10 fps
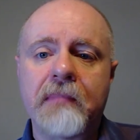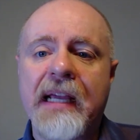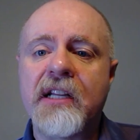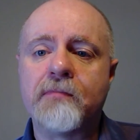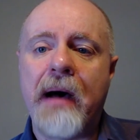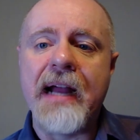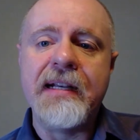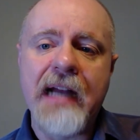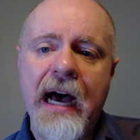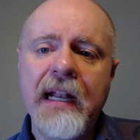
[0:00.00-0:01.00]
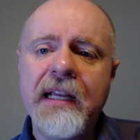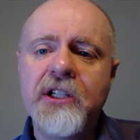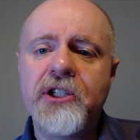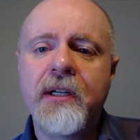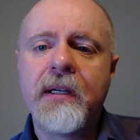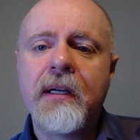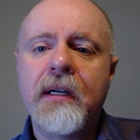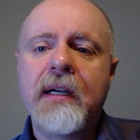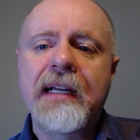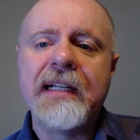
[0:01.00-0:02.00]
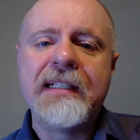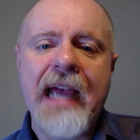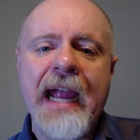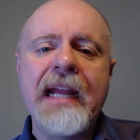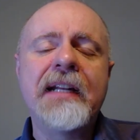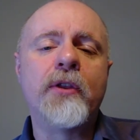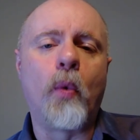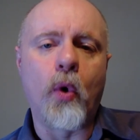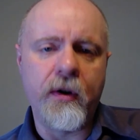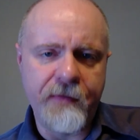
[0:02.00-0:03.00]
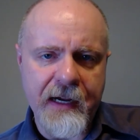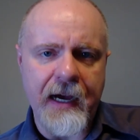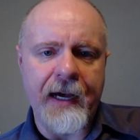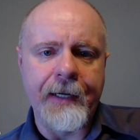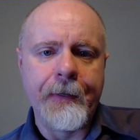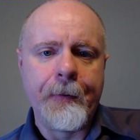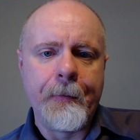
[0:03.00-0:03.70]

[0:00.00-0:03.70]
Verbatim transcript: It is by knowledge contained in the Word of God